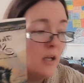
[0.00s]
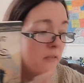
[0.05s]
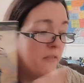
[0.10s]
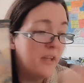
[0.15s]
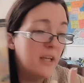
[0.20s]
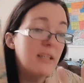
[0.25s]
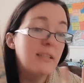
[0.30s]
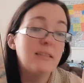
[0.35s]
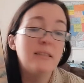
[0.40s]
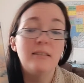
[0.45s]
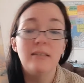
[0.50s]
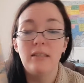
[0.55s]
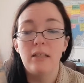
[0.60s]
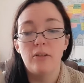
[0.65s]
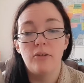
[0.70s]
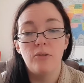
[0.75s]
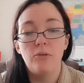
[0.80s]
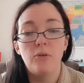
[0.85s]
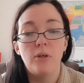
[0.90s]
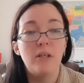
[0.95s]
That is the
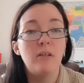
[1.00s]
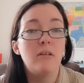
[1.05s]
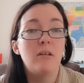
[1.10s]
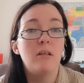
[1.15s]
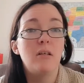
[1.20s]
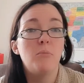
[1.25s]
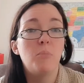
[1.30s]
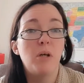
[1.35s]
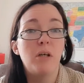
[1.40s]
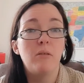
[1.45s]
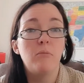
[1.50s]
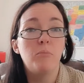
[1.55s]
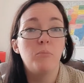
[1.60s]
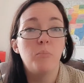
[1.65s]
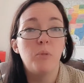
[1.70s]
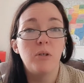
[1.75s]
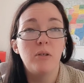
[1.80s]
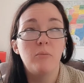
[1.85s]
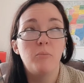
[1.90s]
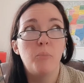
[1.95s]
other great thing about
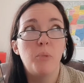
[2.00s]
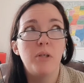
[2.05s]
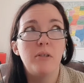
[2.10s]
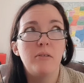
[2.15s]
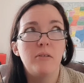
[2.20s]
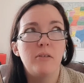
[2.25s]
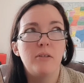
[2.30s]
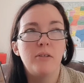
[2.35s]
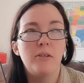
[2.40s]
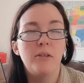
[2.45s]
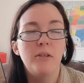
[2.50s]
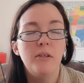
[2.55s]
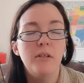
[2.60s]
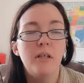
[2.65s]
Book Bundler.